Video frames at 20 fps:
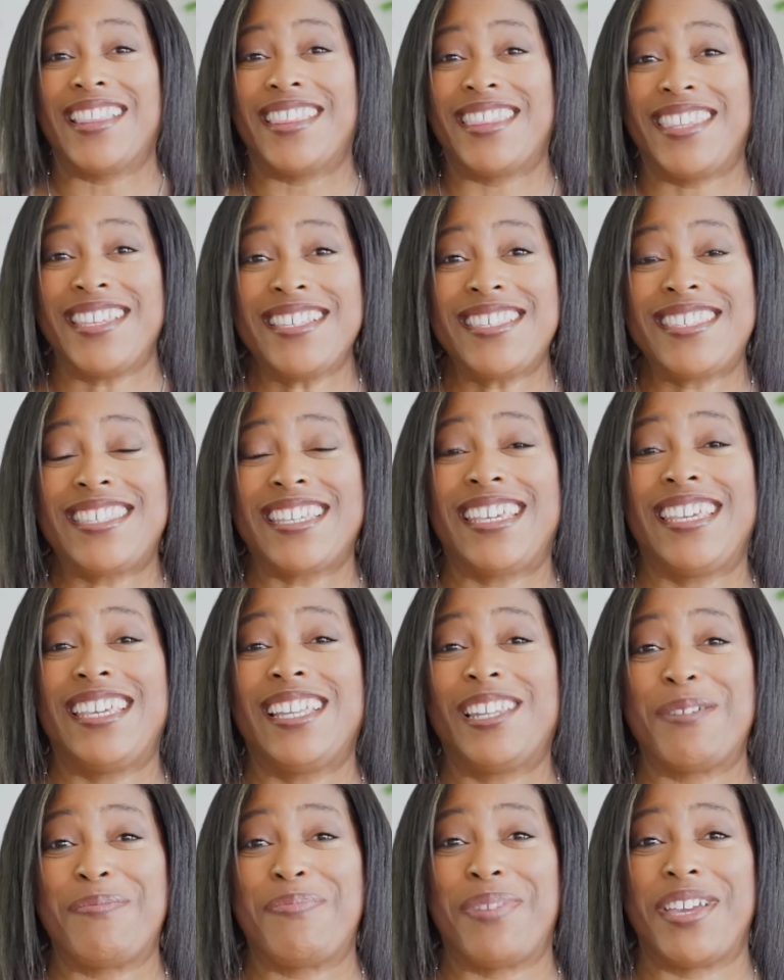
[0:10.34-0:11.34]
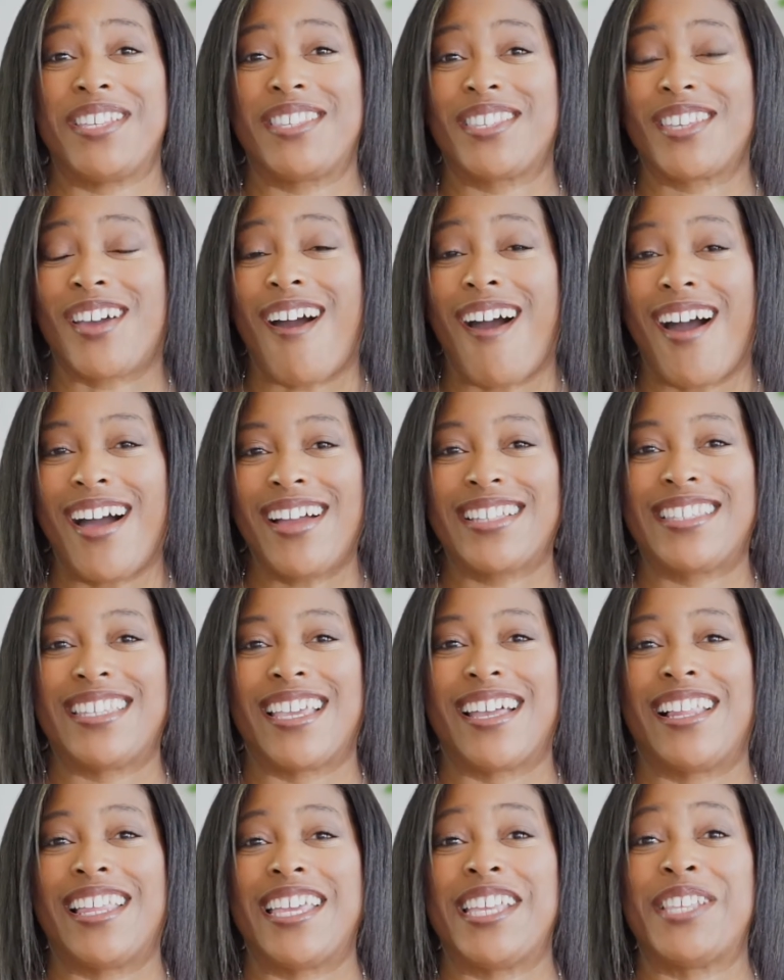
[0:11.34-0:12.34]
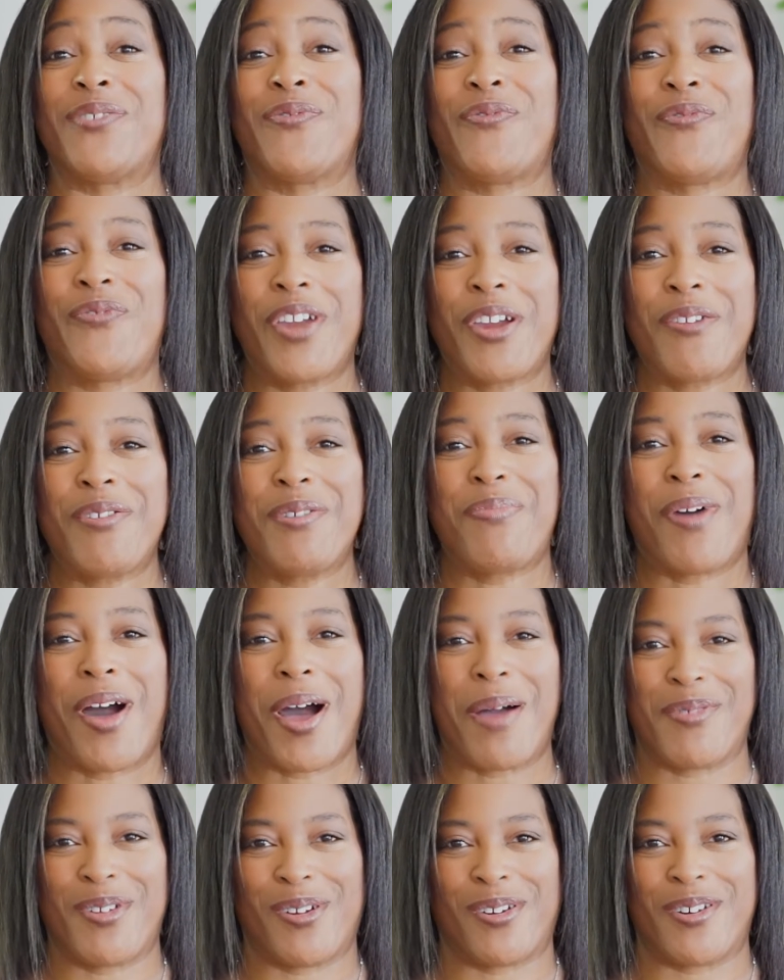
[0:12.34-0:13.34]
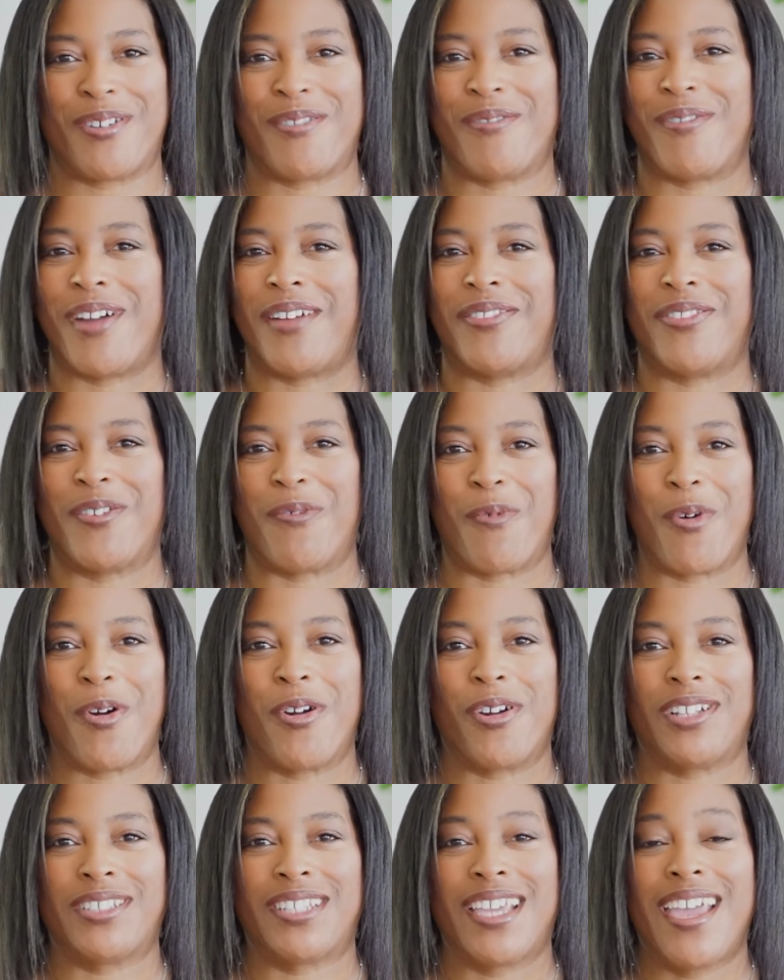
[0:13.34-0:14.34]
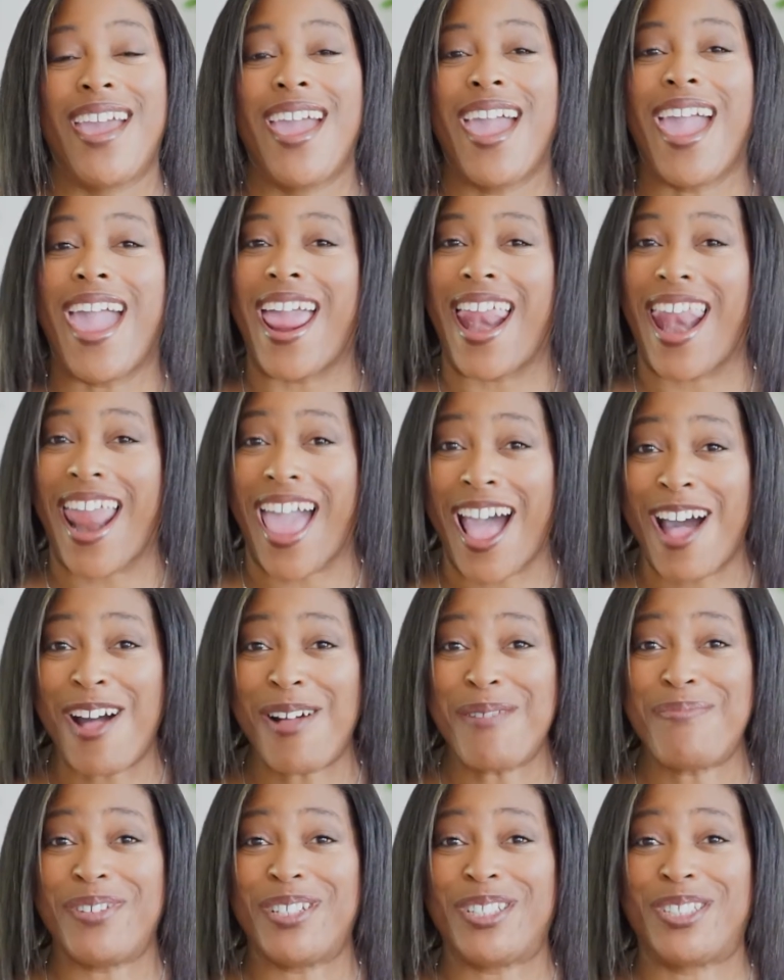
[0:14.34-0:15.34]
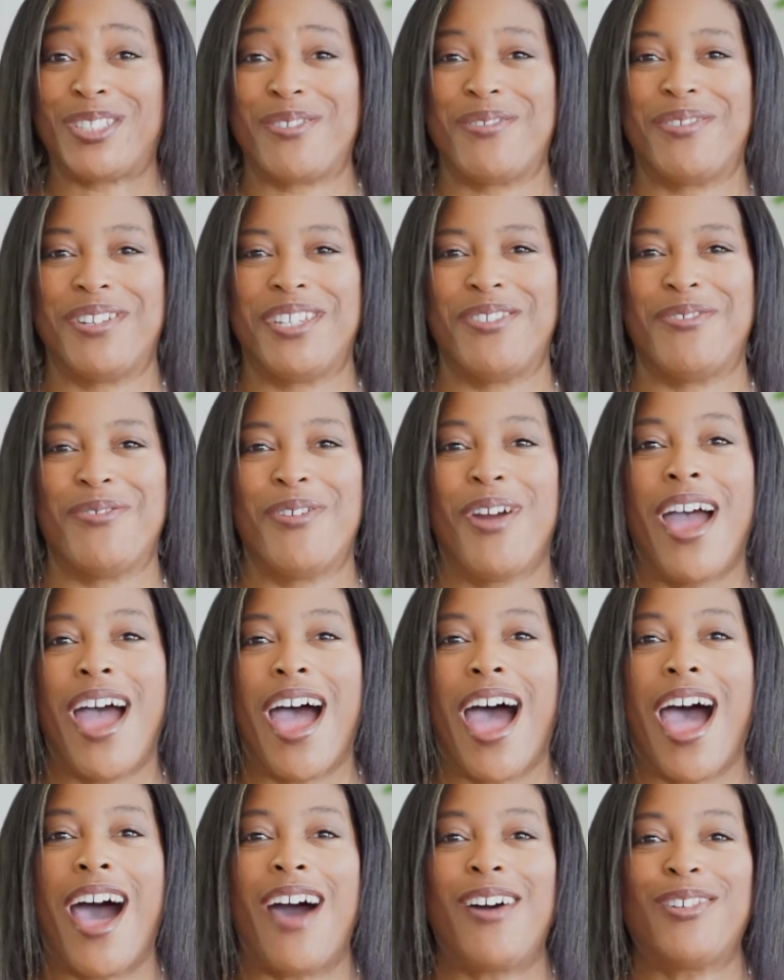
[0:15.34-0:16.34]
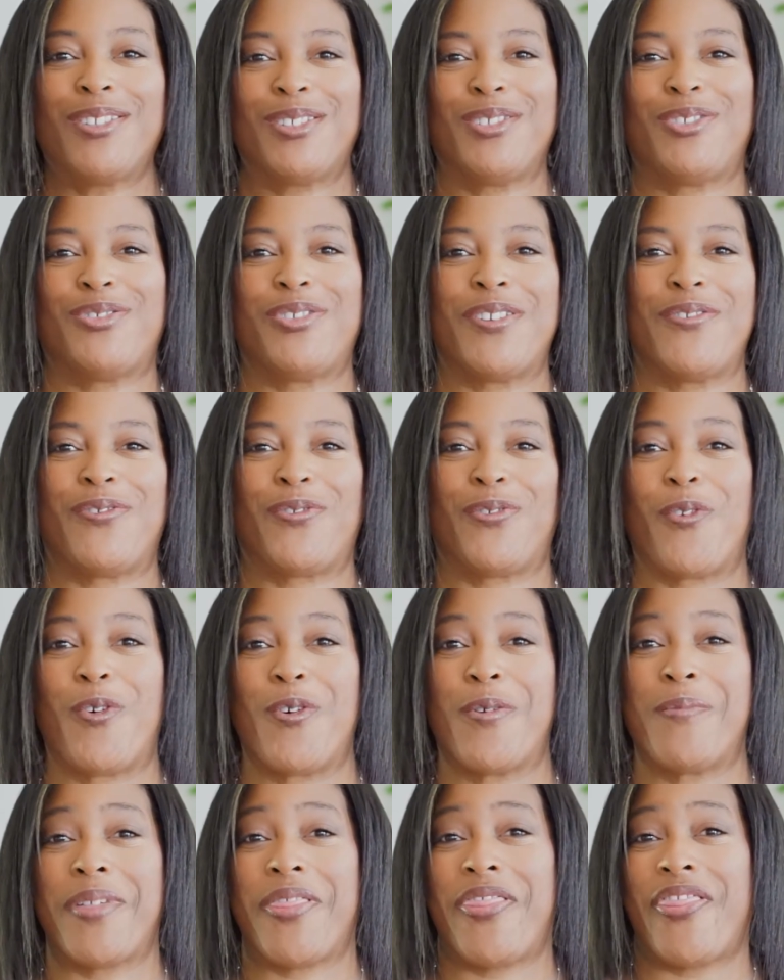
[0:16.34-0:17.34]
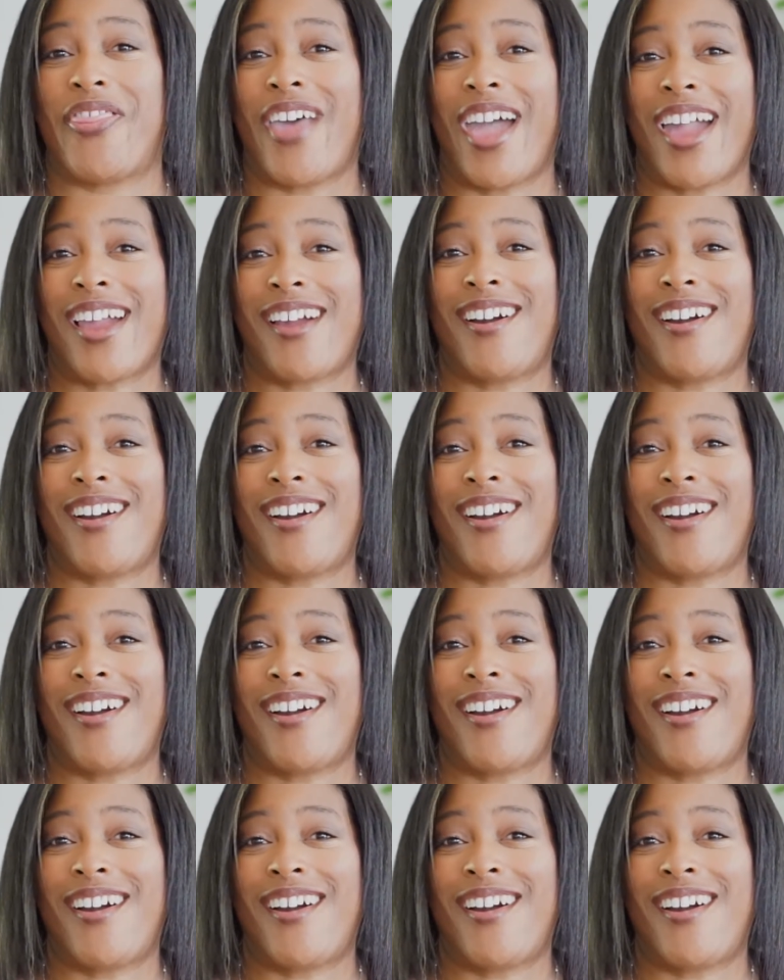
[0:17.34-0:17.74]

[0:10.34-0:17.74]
This tequila-based cocktail is very popular around the world, and I'll be showing you how to transform that